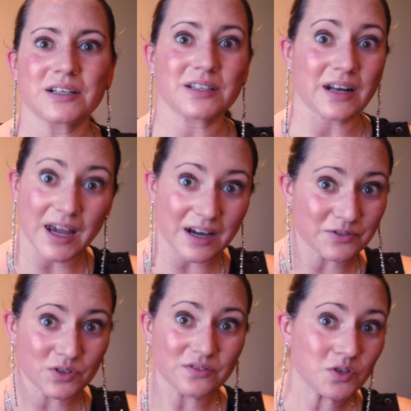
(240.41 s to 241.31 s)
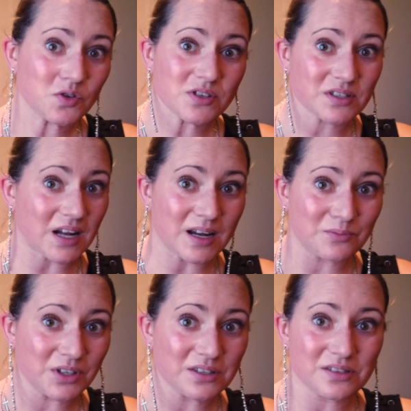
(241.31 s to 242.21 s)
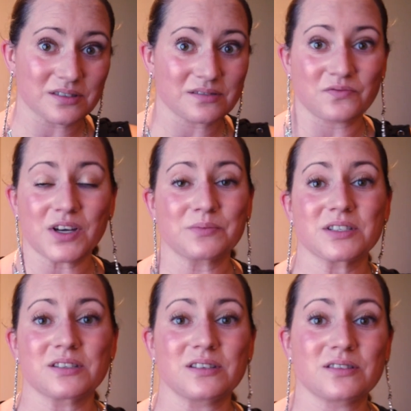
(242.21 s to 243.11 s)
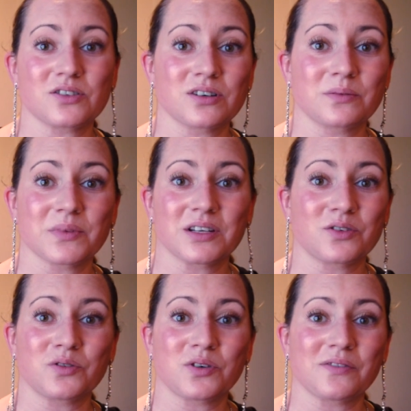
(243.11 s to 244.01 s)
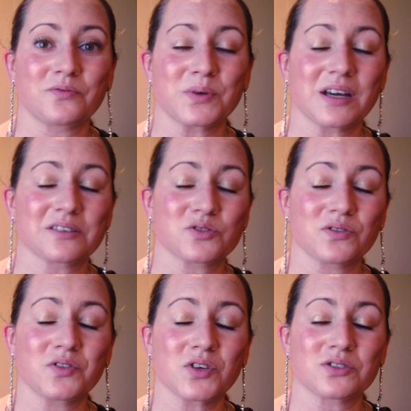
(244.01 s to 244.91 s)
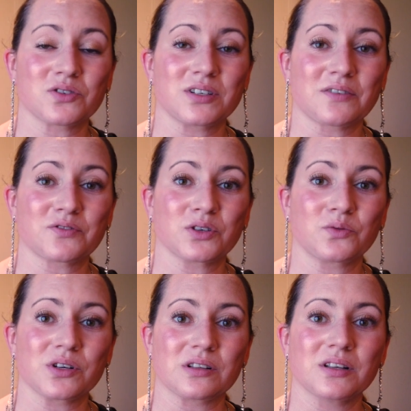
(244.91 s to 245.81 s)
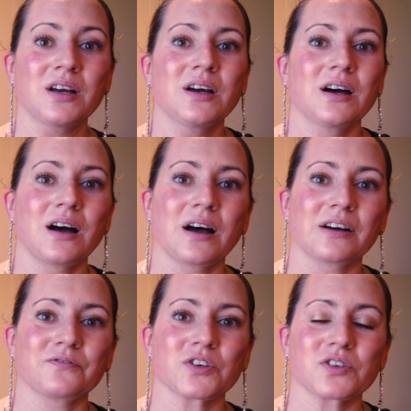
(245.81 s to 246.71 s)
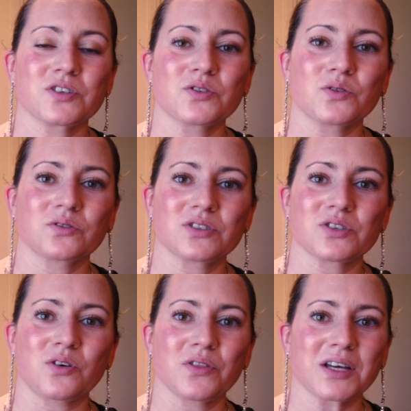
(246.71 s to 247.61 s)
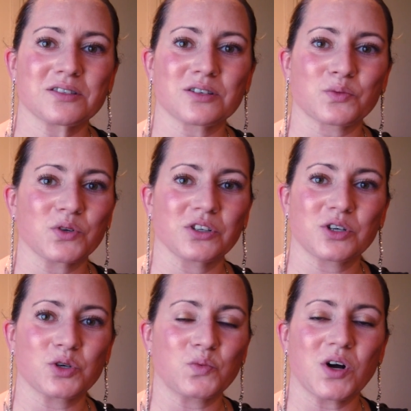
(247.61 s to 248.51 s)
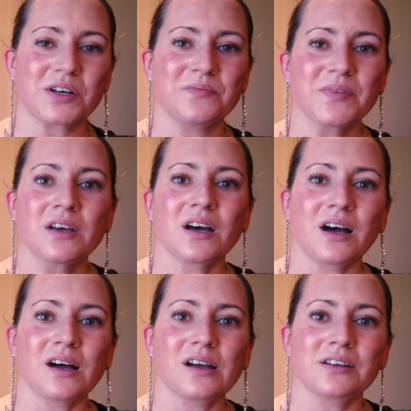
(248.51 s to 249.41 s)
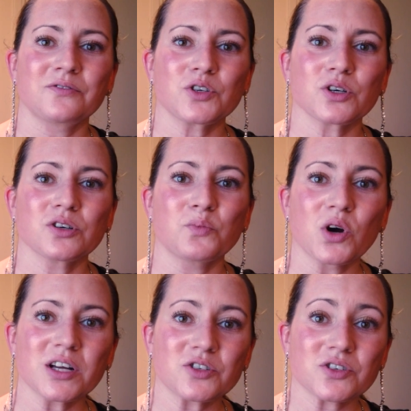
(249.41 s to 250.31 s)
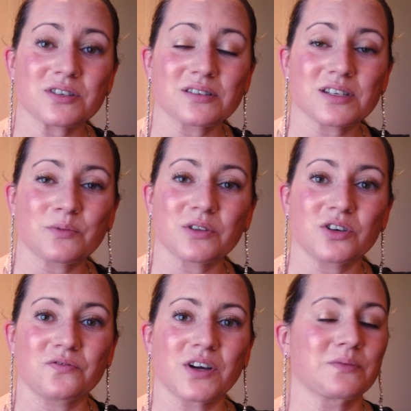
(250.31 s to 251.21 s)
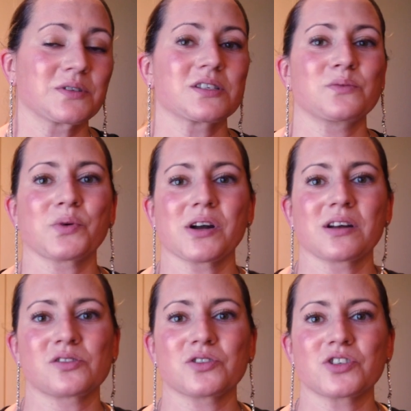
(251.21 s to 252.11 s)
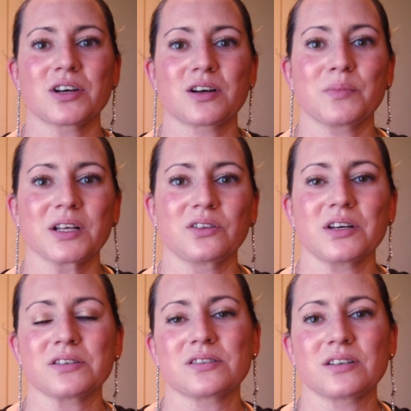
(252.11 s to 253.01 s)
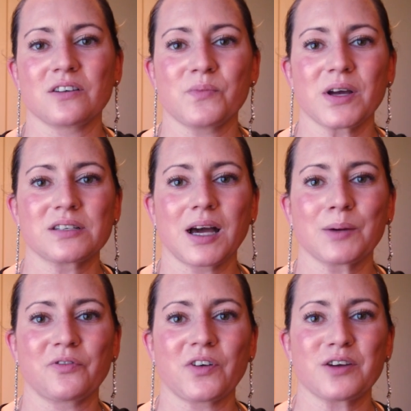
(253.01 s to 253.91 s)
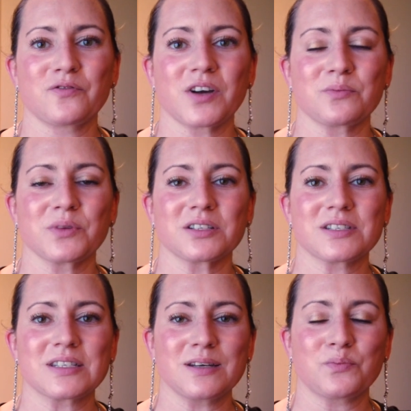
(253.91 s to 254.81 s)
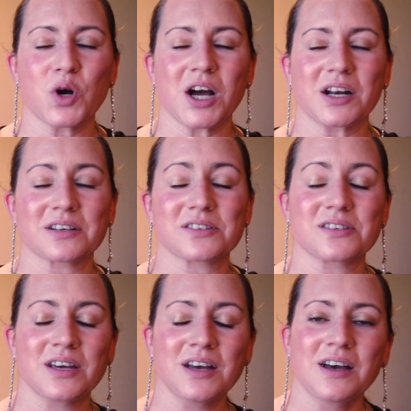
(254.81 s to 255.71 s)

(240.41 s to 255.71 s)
like that I have to review is Timeless Vitamin C Serum. I know I've been asked to review that, so I definitely will uh, very soon. So that's a really good one. Uh, and if you're more interested in some of the good vitamin C products, you can check out my list of my top five vitamin C products.